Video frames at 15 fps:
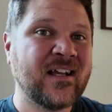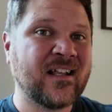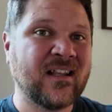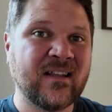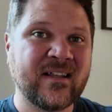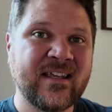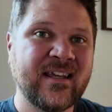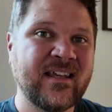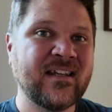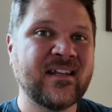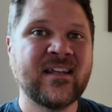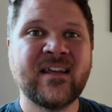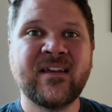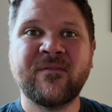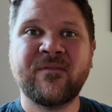Click it,
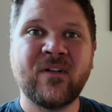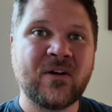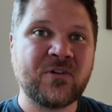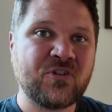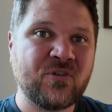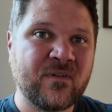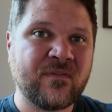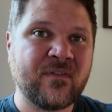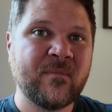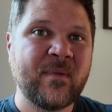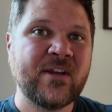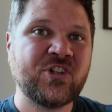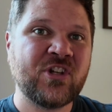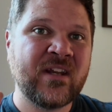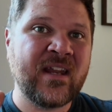fill out your
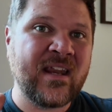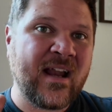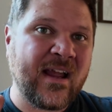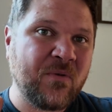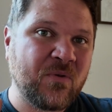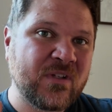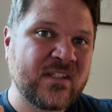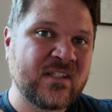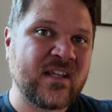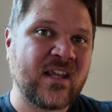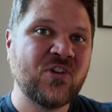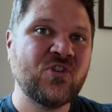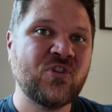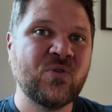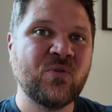information, and I will
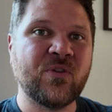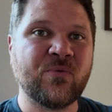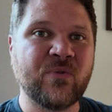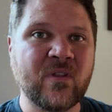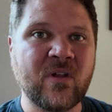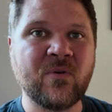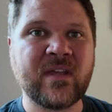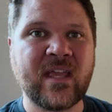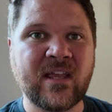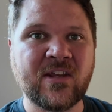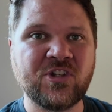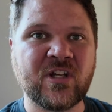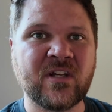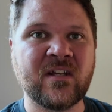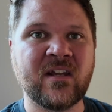send you the
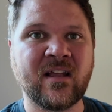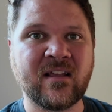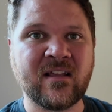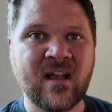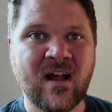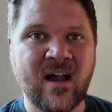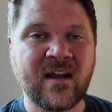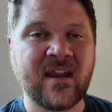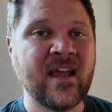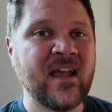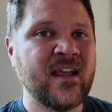relocation guide.